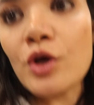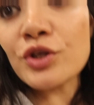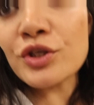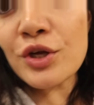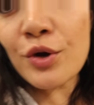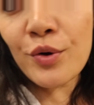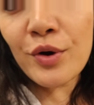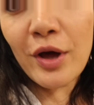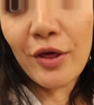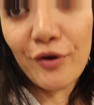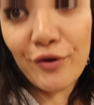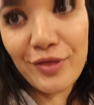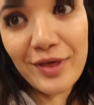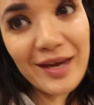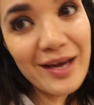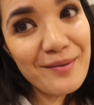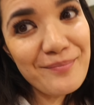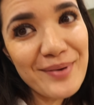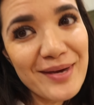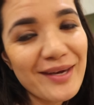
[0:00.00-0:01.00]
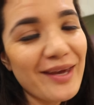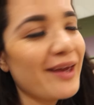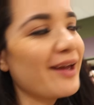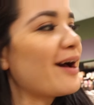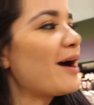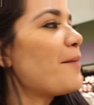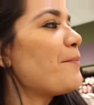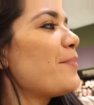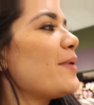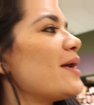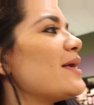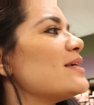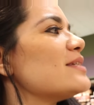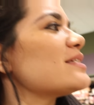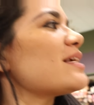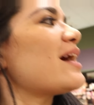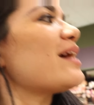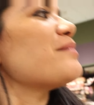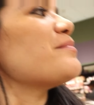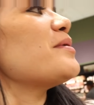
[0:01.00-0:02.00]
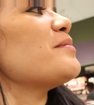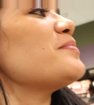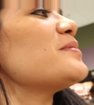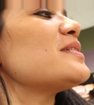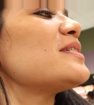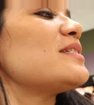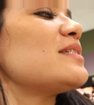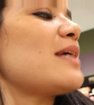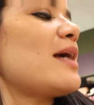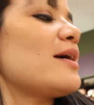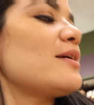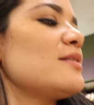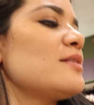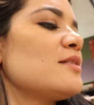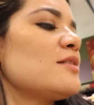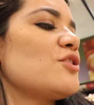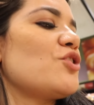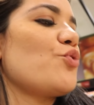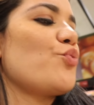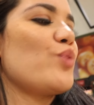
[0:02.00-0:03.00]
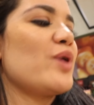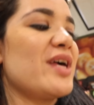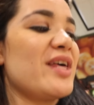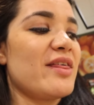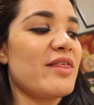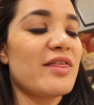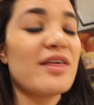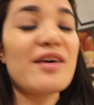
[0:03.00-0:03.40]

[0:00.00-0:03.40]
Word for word: so another thing I'm picking up is I'm obsessed with